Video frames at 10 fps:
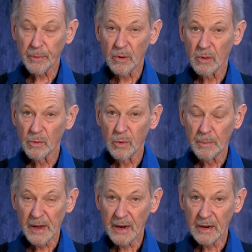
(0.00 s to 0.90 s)
some
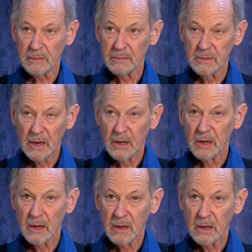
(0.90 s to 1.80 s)
people will be
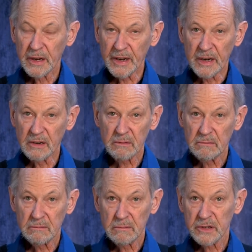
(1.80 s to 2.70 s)

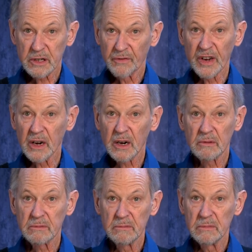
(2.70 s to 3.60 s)
in
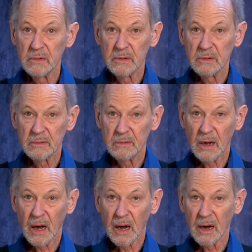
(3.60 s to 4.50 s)
severe
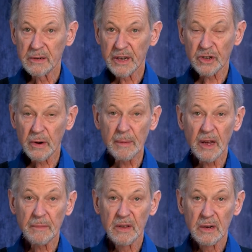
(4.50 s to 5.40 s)

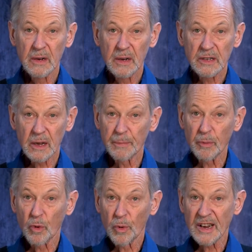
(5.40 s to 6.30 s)
disagreement,
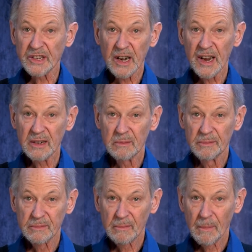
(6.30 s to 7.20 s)
some people will
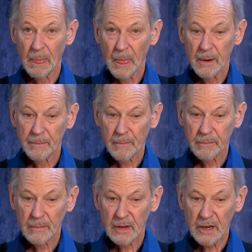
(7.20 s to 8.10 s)
resonate.
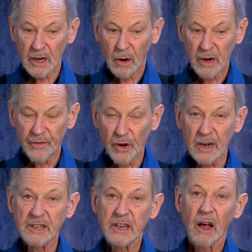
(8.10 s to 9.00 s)
You
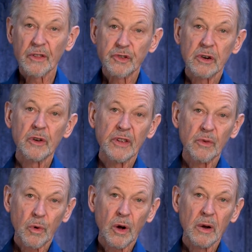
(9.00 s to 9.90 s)
know, if you're going to tell the
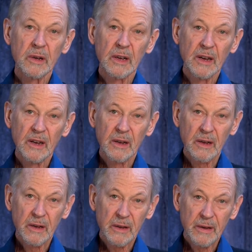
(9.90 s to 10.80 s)
truth in the world,
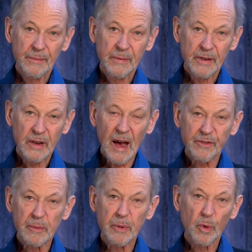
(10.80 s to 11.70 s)

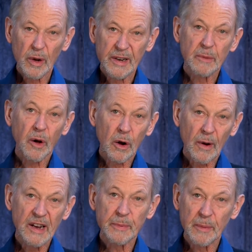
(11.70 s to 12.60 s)
you have to be
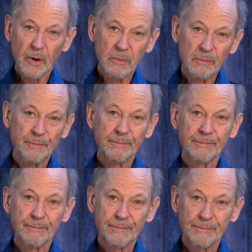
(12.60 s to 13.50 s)
willing to polarize people.